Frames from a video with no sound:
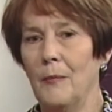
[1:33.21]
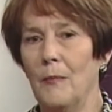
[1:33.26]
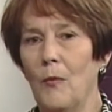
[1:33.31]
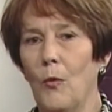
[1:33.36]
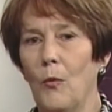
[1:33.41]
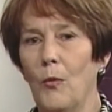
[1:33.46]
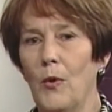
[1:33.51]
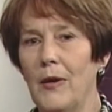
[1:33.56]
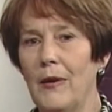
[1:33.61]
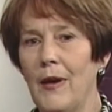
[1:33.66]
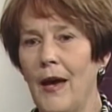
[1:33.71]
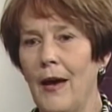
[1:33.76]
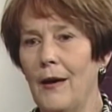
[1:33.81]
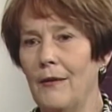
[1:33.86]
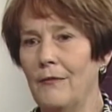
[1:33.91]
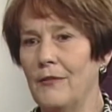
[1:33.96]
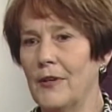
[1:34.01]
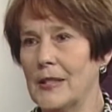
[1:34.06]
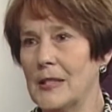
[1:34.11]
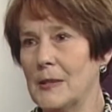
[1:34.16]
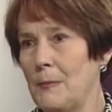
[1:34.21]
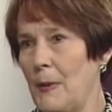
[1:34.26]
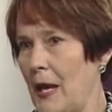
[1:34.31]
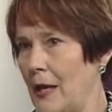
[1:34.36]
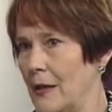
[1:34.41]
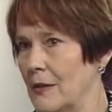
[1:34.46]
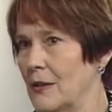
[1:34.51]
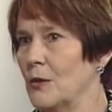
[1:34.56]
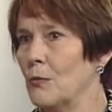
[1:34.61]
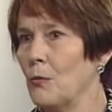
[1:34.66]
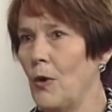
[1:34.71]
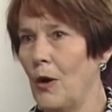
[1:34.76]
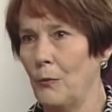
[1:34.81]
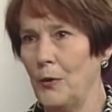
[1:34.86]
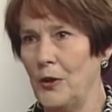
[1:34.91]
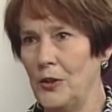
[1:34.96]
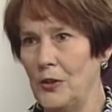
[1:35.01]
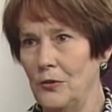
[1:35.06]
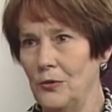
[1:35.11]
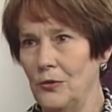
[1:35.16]
we have expanded what
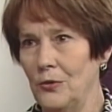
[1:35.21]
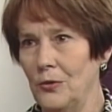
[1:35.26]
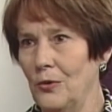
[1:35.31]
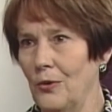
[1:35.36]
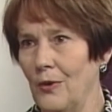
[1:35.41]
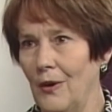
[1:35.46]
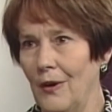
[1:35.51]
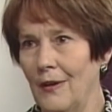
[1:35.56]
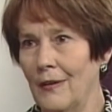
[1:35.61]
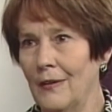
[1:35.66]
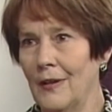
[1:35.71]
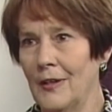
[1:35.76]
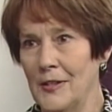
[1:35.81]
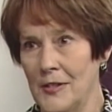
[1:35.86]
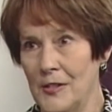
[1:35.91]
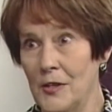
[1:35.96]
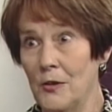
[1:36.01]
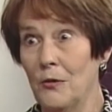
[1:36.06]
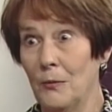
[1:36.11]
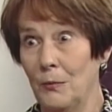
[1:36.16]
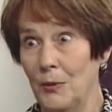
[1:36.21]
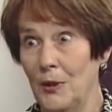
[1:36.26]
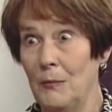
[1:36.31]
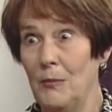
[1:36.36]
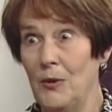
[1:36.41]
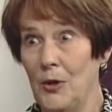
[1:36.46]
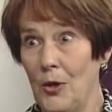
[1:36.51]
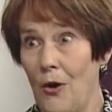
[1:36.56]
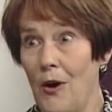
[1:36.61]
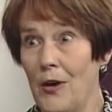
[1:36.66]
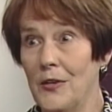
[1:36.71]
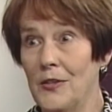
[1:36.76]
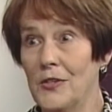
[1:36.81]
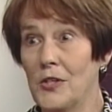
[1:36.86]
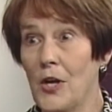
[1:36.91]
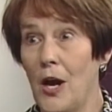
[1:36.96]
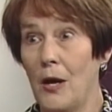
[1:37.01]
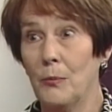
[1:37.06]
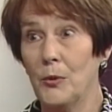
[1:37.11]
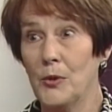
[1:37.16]
we do considerably beyond
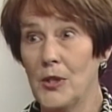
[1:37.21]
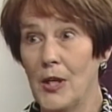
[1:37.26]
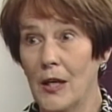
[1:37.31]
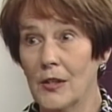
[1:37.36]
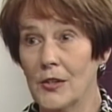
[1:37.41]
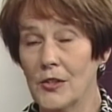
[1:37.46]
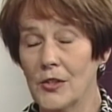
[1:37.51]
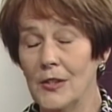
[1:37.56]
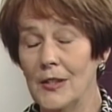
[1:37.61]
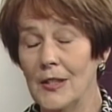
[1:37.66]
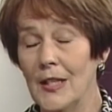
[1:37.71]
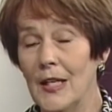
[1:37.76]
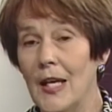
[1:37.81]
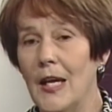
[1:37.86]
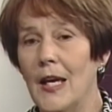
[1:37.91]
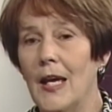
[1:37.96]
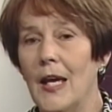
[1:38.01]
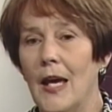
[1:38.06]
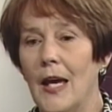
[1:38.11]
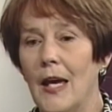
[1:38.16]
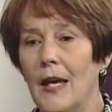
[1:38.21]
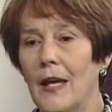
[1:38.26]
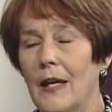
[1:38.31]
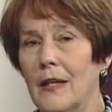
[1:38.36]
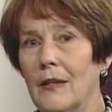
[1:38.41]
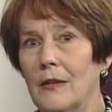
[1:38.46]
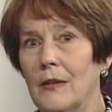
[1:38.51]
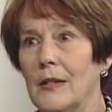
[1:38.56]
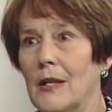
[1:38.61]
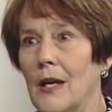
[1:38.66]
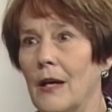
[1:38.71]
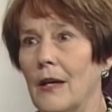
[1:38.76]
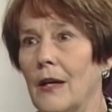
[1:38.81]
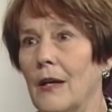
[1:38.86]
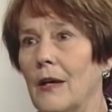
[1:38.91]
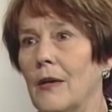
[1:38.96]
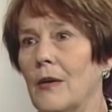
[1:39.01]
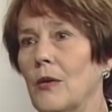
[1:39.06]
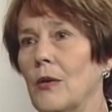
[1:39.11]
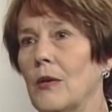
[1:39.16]
child protection. And
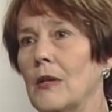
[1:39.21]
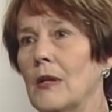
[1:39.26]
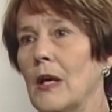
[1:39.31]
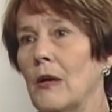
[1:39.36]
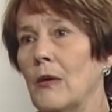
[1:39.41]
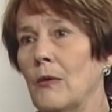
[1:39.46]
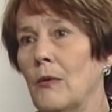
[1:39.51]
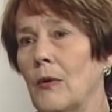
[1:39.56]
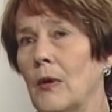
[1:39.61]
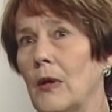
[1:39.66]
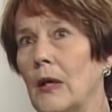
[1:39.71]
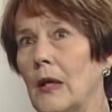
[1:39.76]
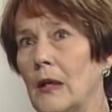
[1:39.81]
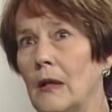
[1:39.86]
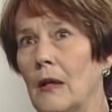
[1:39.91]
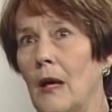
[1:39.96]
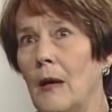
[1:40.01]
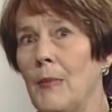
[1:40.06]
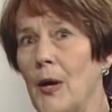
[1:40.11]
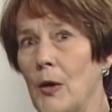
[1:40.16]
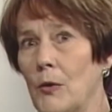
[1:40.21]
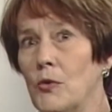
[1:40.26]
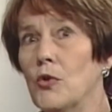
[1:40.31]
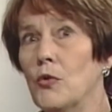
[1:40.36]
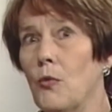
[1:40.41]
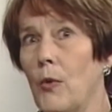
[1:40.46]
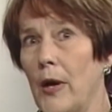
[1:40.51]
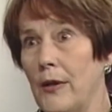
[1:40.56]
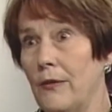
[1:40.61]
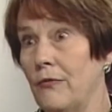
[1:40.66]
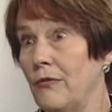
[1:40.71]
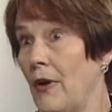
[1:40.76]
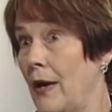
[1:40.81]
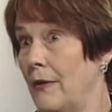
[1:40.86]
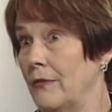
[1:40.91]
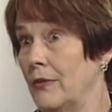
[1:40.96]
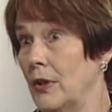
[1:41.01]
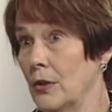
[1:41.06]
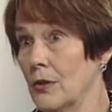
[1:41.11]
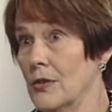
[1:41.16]
in about
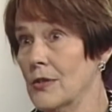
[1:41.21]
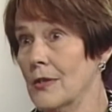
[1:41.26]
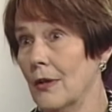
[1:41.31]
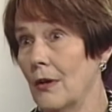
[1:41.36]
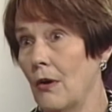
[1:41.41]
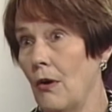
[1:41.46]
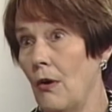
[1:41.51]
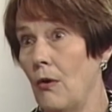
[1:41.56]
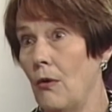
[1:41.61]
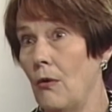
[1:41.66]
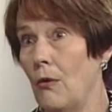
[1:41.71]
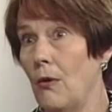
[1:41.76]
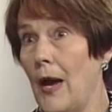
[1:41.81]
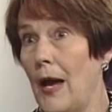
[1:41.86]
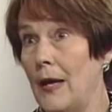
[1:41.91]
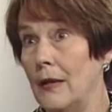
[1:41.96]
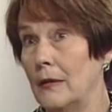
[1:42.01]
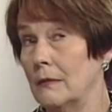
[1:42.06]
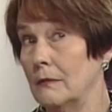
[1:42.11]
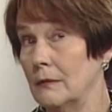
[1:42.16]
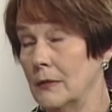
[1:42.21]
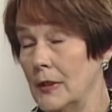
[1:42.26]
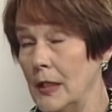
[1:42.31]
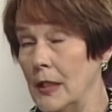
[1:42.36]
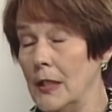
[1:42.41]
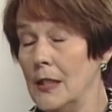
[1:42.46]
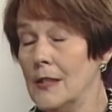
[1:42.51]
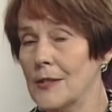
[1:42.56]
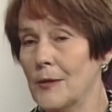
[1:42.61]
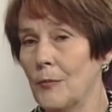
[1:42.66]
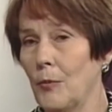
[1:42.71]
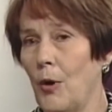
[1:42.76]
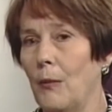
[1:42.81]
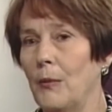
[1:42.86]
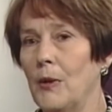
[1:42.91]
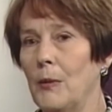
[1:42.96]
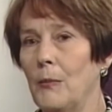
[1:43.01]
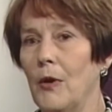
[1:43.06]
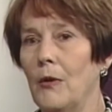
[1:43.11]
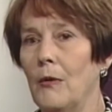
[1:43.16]
25 years ago, at least,
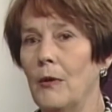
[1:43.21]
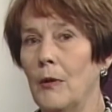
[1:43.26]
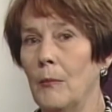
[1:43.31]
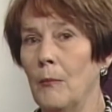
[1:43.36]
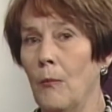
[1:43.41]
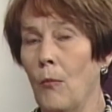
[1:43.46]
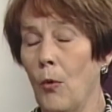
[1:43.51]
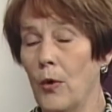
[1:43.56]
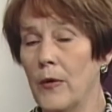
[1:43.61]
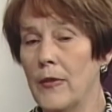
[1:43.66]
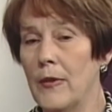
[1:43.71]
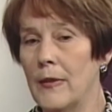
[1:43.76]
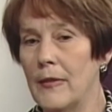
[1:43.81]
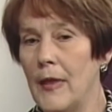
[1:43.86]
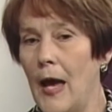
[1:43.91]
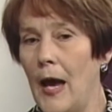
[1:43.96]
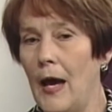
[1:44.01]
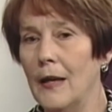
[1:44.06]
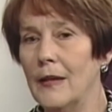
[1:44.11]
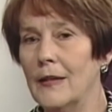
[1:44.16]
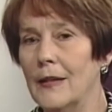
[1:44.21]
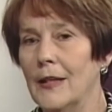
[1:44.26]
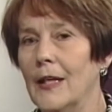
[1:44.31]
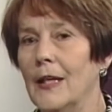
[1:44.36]
probably a bit more than that,